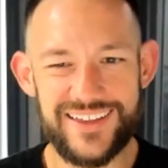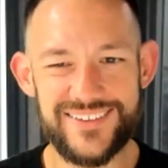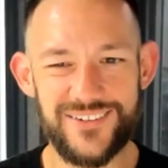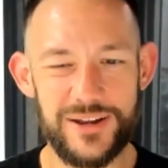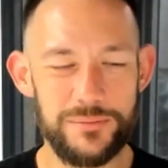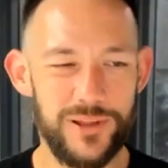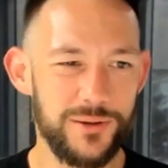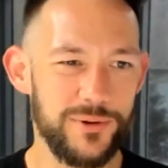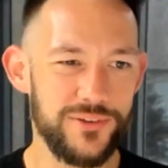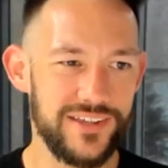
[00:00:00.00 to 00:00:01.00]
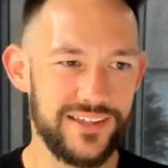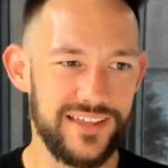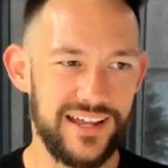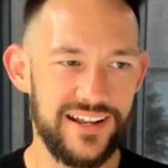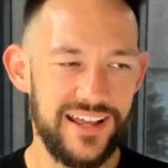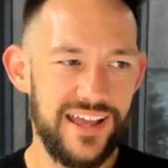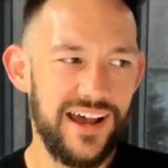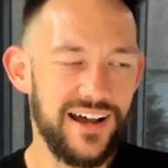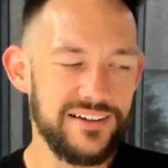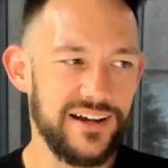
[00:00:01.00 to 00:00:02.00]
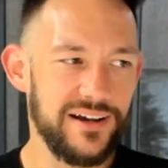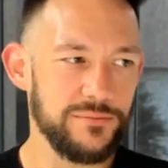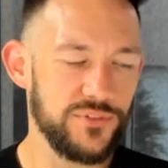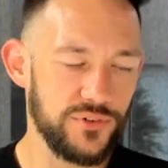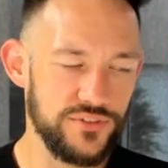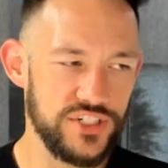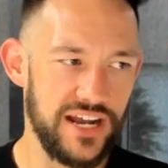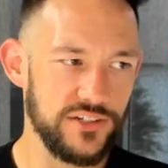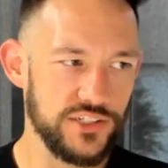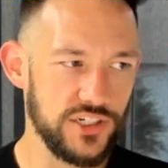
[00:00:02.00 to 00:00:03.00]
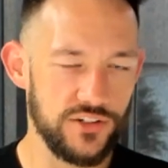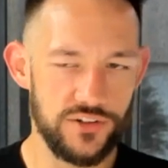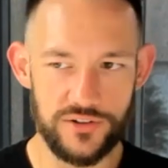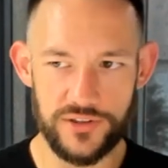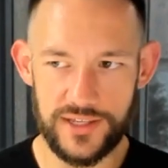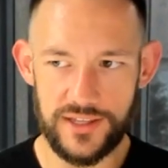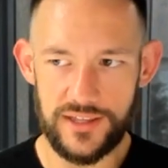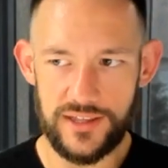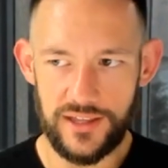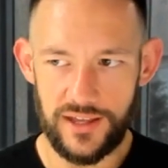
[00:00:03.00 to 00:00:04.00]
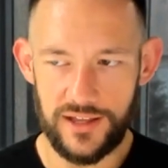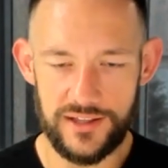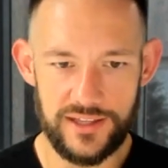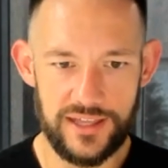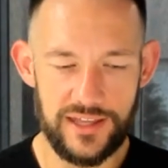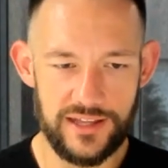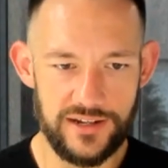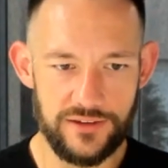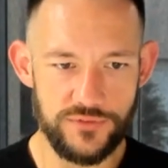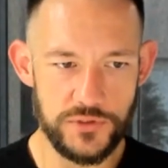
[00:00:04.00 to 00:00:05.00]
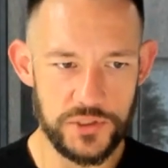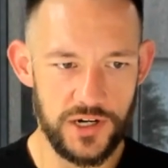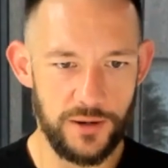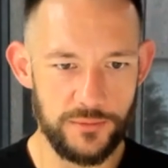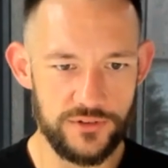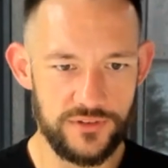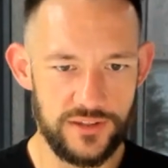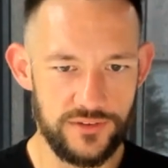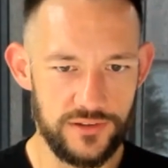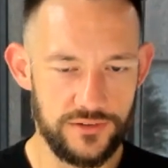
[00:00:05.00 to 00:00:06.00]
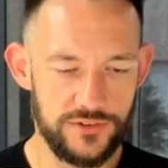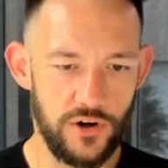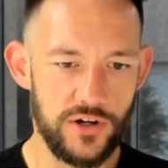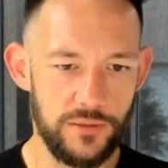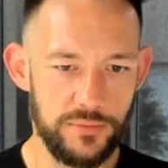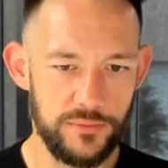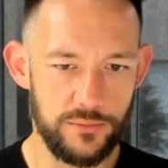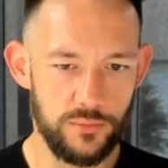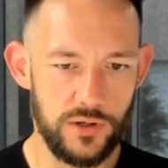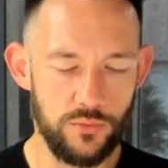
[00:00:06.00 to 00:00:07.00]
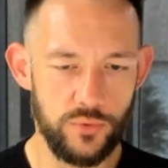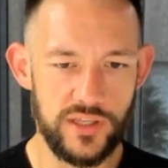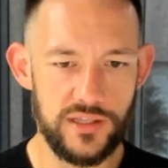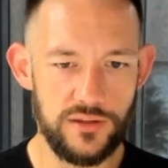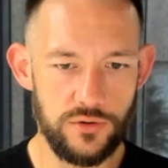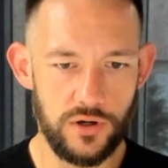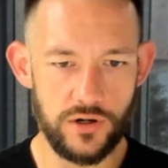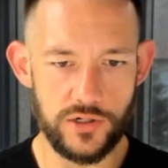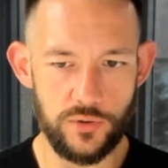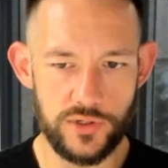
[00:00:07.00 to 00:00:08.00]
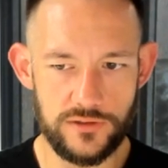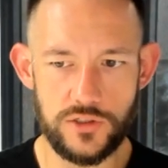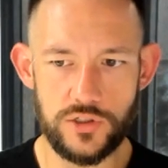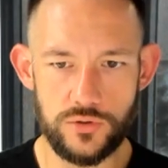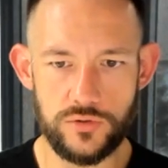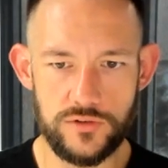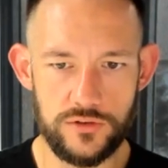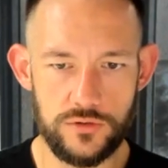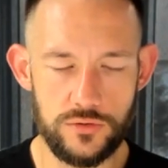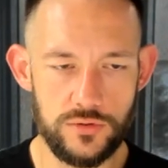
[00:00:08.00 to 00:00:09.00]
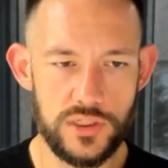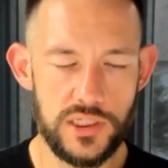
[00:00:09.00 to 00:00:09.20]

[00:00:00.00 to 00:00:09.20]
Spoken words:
I write blog posts like that, I'm sort of challenged internally at Future Commerce as a startup, what we are going to do to